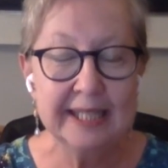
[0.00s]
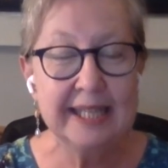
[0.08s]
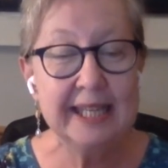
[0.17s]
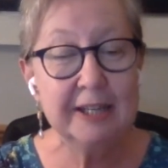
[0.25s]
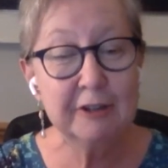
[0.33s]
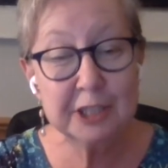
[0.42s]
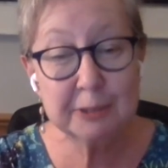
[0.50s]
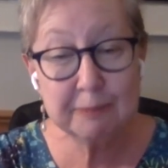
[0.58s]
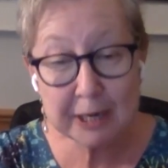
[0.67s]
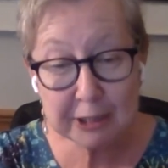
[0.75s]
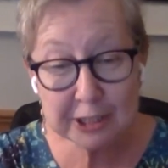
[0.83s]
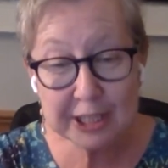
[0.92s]
In her
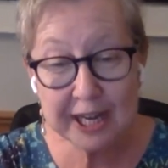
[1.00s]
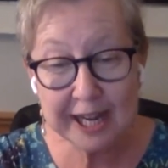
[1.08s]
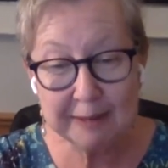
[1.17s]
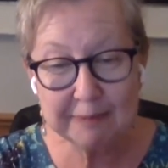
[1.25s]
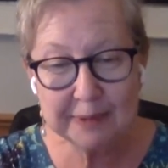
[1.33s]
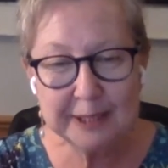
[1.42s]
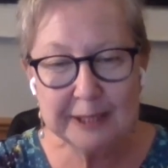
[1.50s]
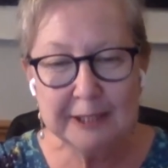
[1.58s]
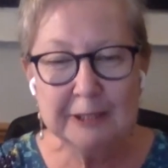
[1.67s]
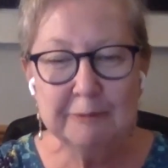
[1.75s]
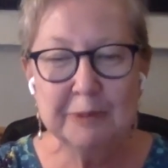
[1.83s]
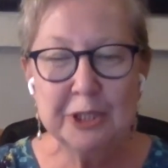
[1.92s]
spare time,
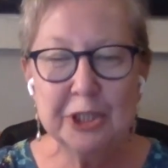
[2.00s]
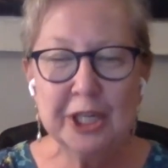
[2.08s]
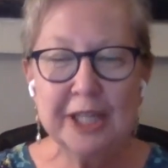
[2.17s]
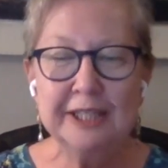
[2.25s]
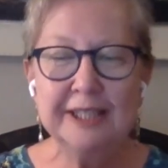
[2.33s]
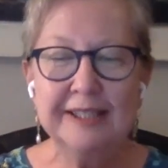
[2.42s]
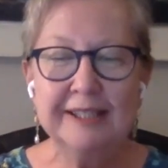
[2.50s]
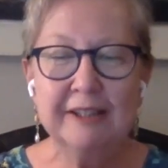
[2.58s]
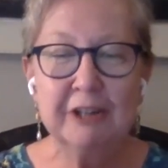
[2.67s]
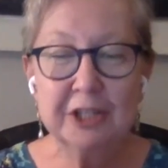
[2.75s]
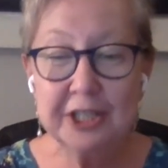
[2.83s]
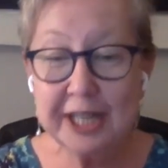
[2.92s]
Michelle
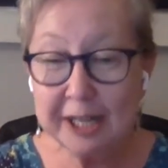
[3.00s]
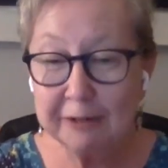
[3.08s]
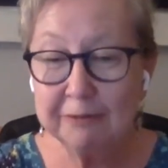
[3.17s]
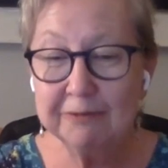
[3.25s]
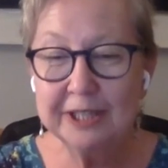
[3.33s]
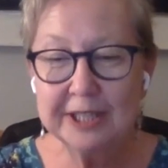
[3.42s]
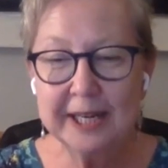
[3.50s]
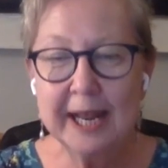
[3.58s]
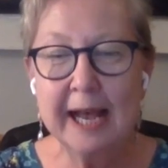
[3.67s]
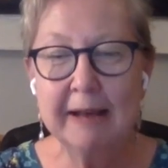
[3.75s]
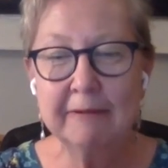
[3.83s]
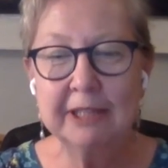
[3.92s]
herself is an
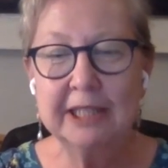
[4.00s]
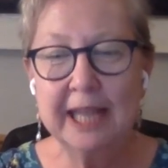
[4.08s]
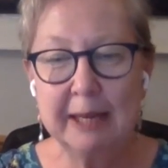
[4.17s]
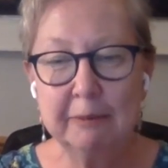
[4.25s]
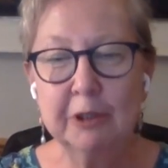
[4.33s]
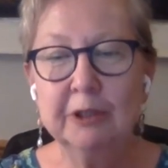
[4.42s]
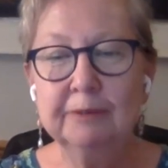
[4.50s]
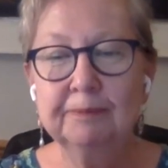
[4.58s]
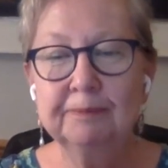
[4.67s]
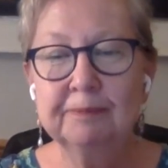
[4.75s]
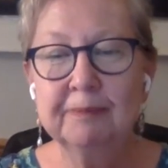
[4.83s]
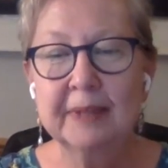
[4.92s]
avid gamer,
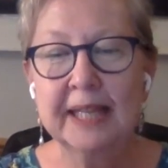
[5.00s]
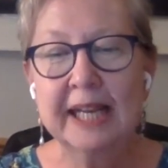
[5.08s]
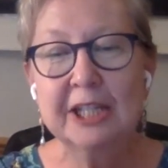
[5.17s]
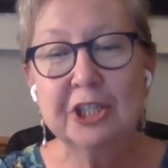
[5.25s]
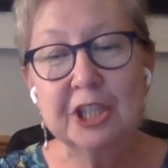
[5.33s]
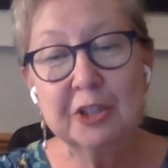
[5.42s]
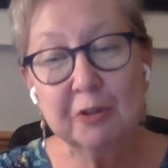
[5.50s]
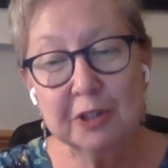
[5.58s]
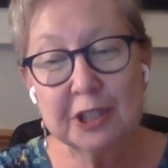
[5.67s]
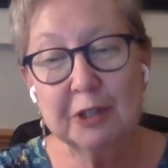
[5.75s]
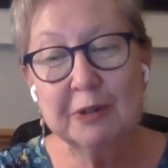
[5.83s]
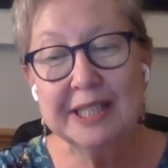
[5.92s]
and she's
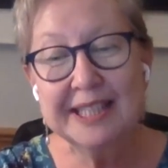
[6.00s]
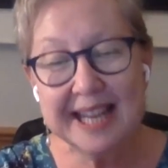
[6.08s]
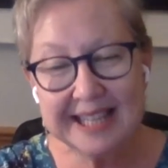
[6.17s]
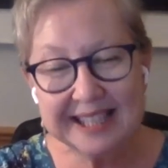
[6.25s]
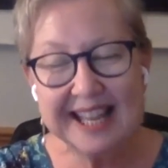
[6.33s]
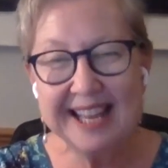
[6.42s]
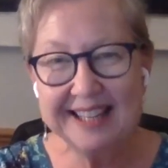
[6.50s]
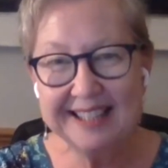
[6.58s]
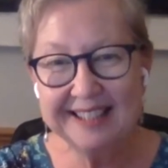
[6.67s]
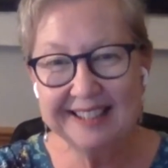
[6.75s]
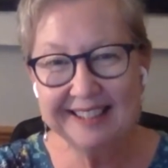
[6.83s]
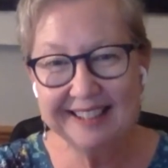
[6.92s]
also a
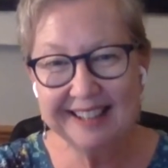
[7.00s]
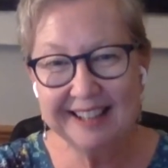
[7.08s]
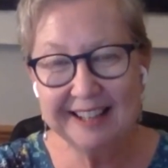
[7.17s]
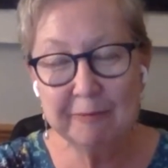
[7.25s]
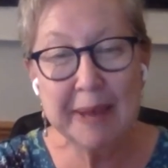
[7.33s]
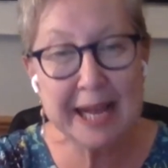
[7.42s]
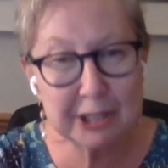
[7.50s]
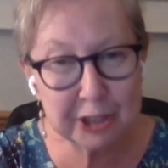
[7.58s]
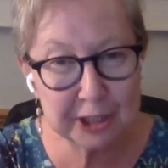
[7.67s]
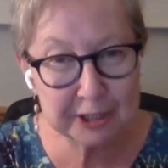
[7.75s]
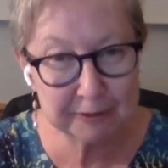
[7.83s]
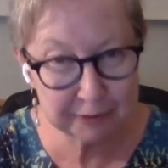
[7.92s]
dedicated an
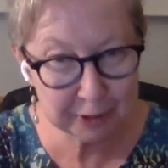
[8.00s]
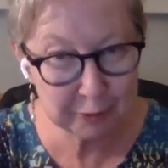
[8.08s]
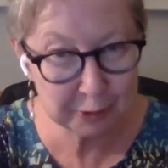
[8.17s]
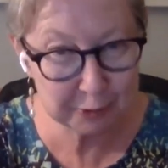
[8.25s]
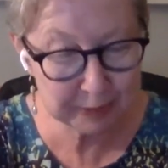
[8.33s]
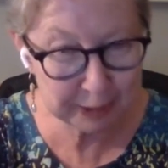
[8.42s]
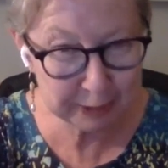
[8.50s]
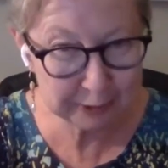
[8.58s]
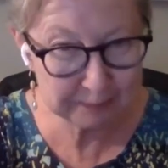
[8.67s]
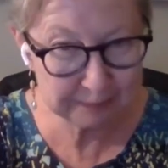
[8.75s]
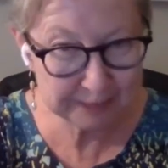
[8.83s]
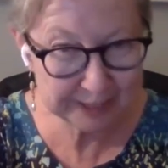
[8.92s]
imaginative
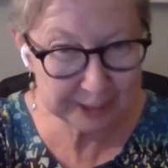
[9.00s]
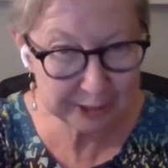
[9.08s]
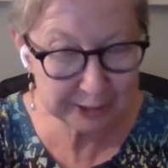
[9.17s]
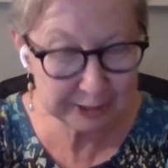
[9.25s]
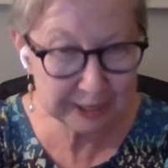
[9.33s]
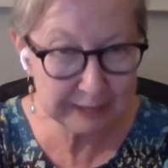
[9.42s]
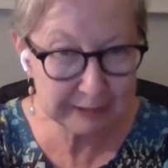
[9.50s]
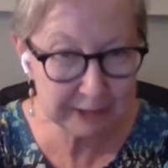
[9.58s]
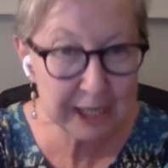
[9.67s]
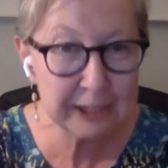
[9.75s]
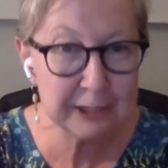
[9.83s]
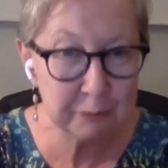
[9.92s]
cosplayer, and she'll
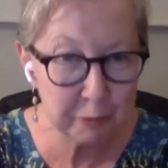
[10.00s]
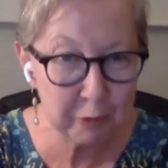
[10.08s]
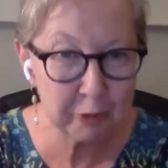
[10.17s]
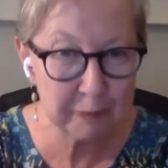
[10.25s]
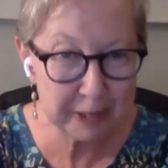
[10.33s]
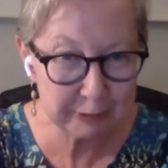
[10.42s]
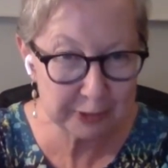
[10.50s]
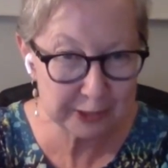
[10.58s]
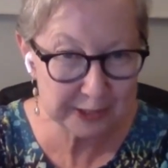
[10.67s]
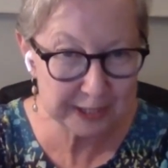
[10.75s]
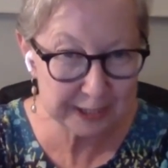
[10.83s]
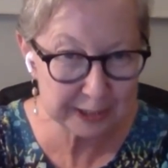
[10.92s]
tell you more about
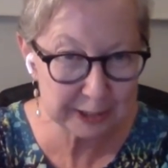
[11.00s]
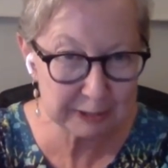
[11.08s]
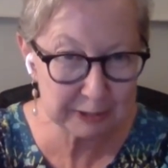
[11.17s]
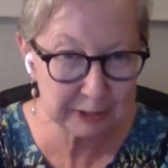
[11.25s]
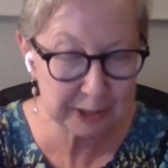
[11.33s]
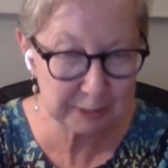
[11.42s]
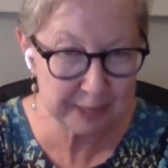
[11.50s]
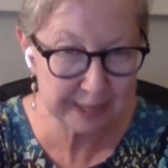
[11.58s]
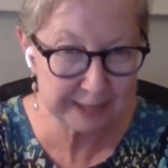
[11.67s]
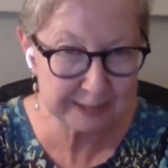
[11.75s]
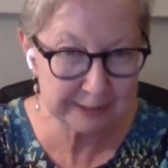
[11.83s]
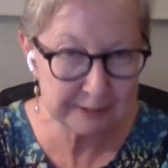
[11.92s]
this, I
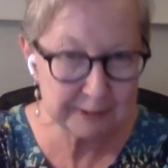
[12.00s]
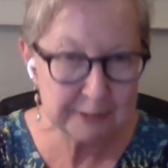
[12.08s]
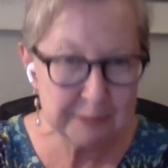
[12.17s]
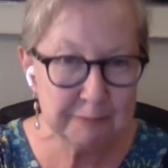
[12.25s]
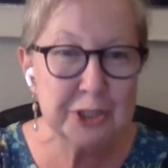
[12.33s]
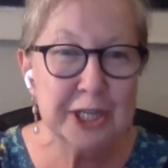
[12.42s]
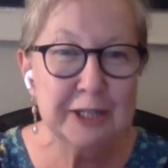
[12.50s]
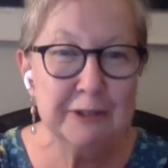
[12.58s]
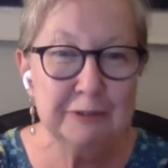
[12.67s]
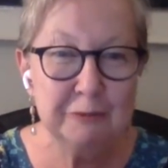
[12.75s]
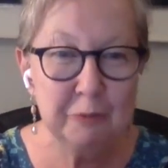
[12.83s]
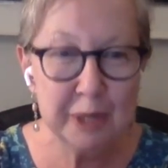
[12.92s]
suspect.
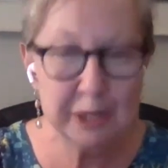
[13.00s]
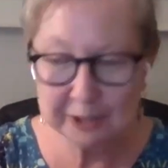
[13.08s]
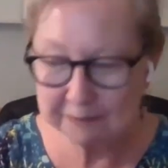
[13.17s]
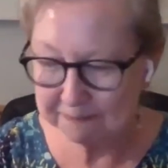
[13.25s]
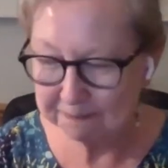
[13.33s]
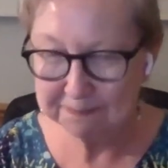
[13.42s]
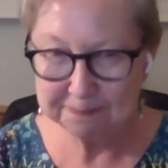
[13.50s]
Michelle, welcome.